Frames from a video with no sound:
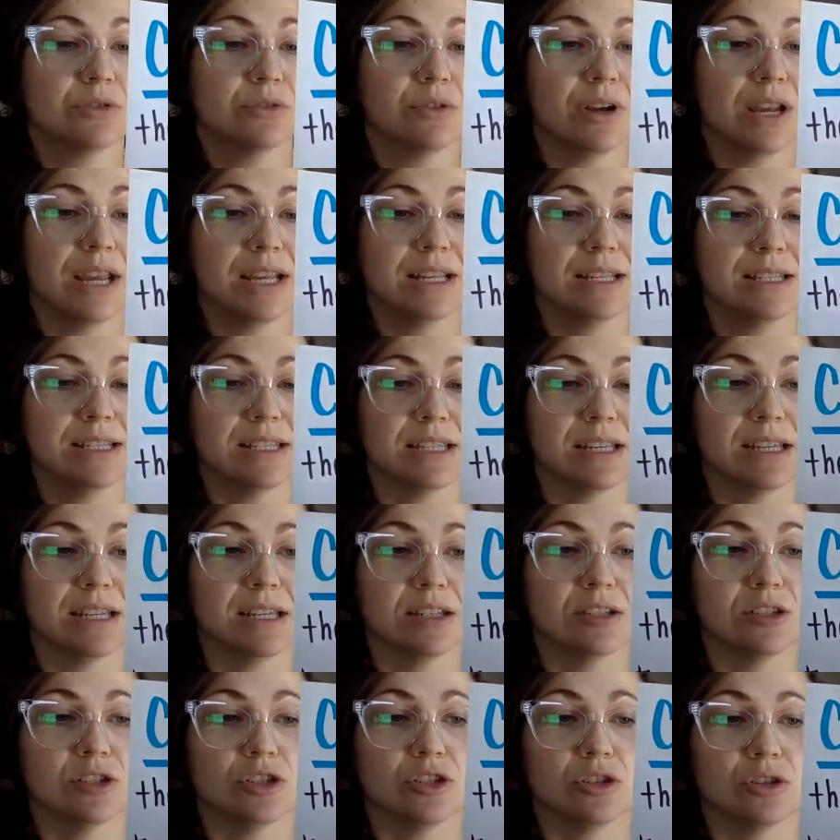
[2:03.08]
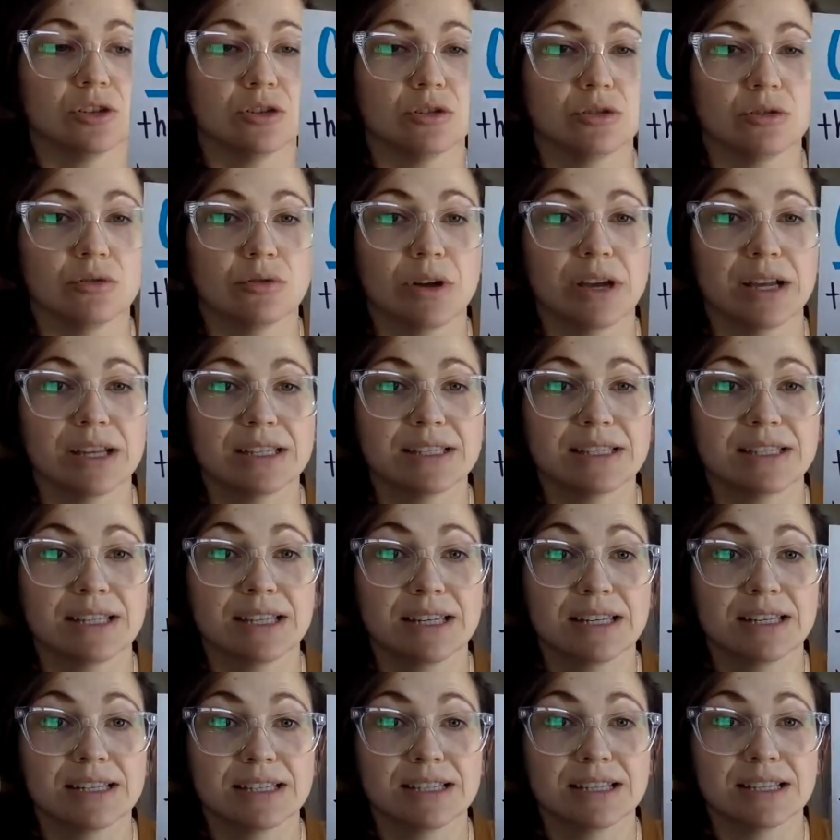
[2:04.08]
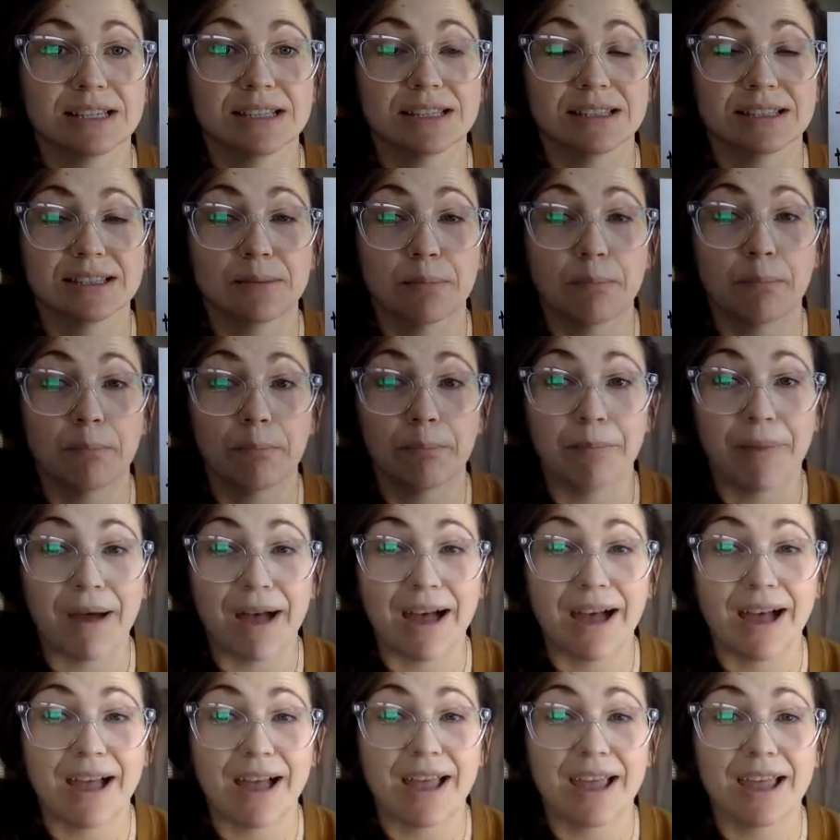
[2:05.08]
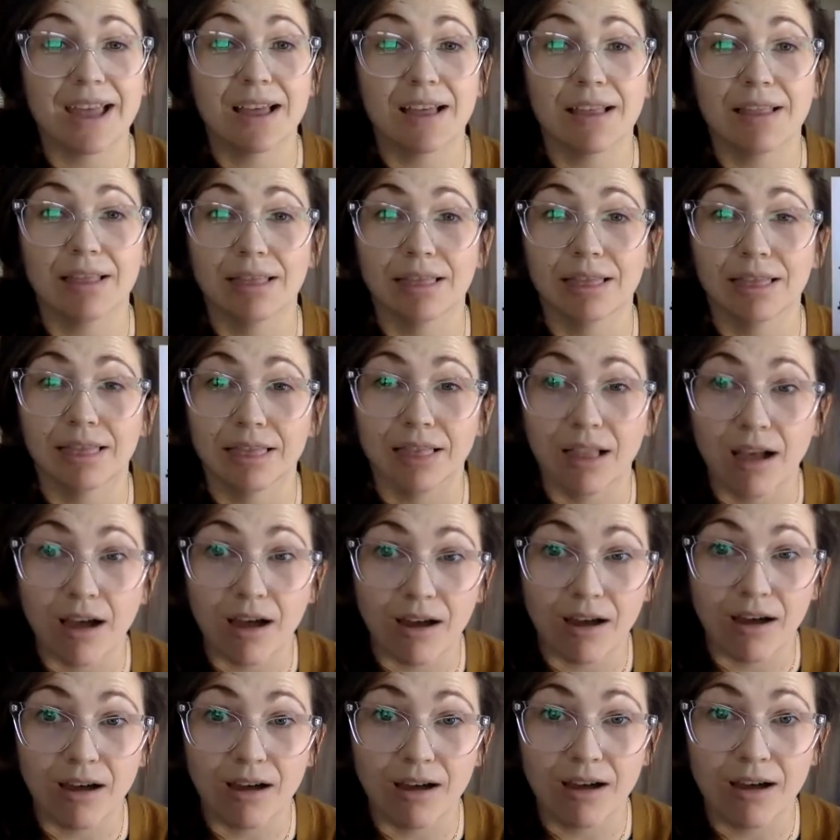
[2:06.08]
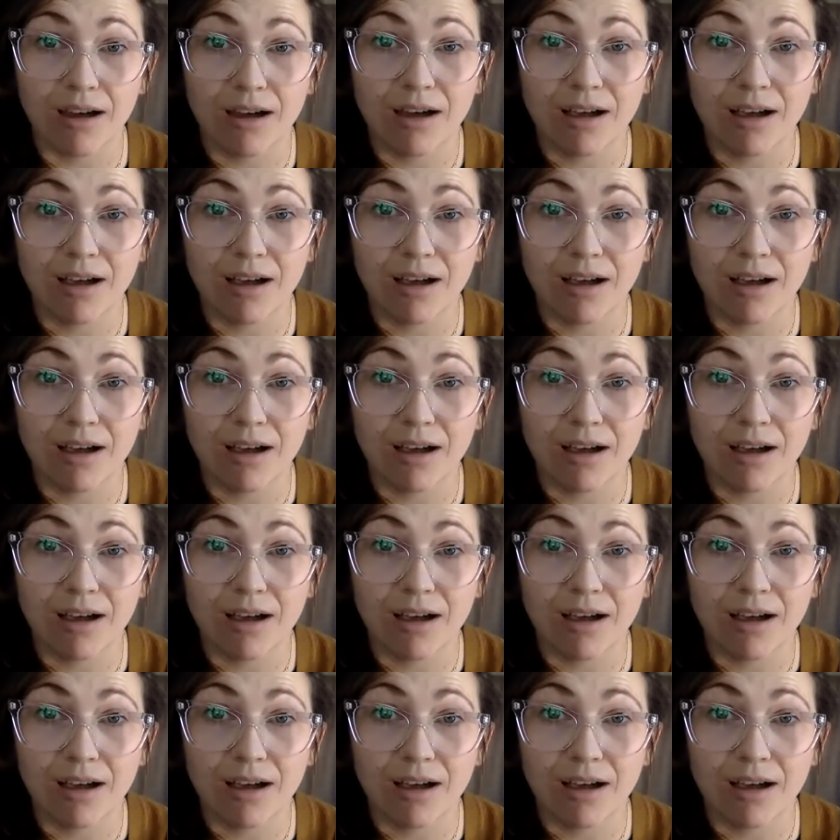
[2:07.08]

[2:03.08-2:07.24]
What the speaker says: granted to U.S. citizens by law.